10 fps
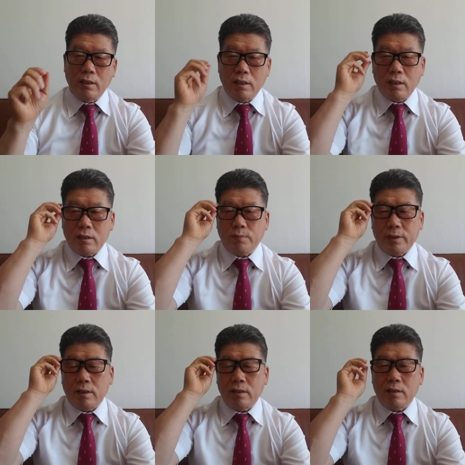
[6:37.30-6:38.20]

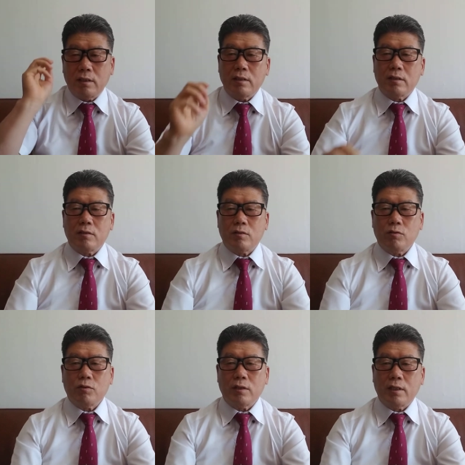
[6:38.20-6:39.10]
especially
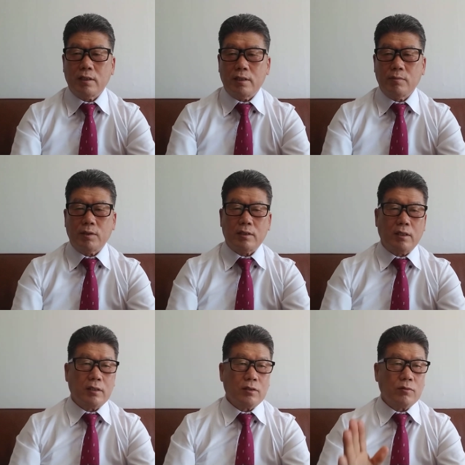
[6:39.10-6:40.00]
institutional
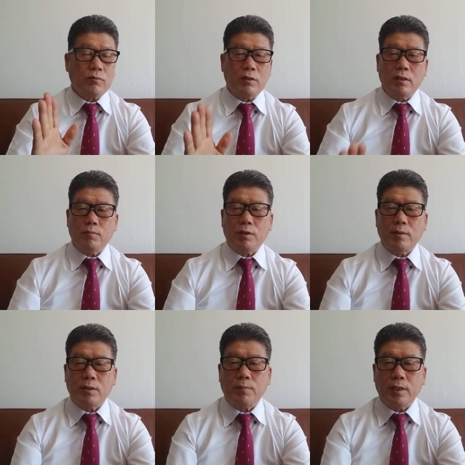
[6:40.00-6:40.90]
investors, through the
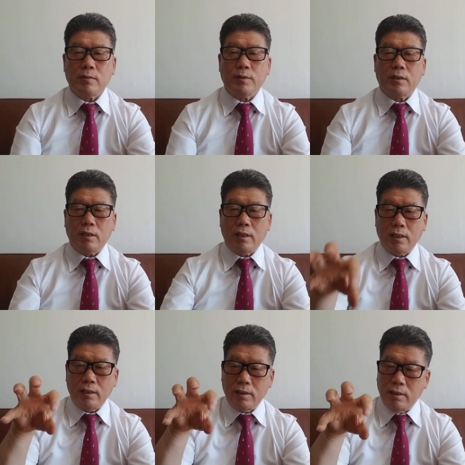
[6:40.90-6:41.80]
private placement, they
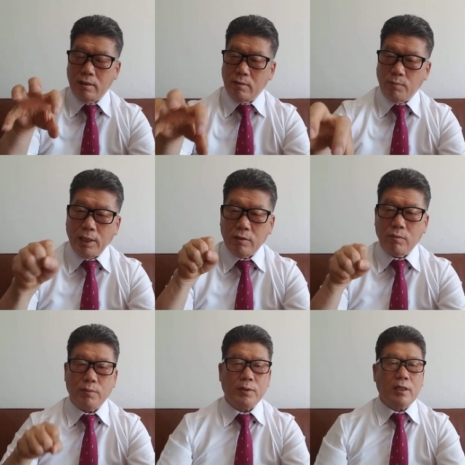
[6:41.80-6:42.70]
can buying of
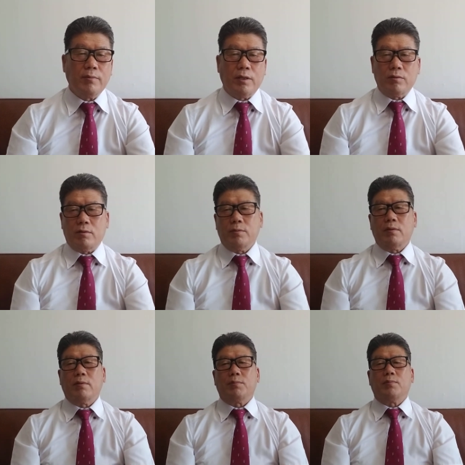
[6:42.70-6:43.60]
a big amount,
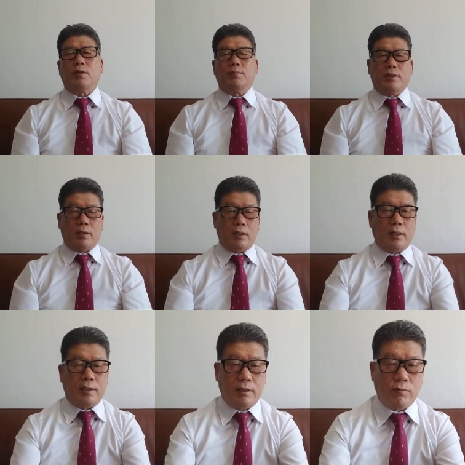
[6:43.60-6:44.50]
minimum 50%,
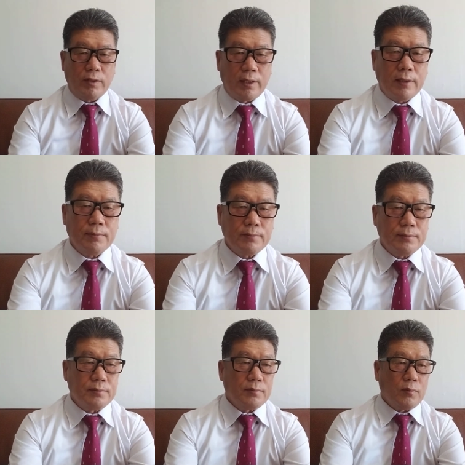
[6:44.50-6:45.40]
like this one.
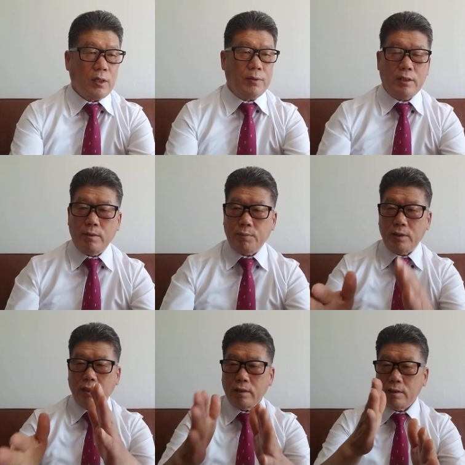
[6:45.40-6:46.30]
But the
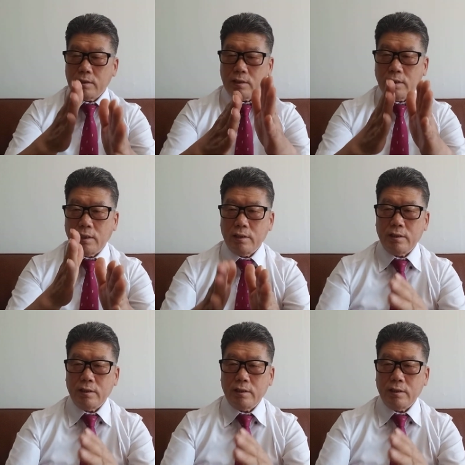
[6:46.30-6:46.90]
percentage of the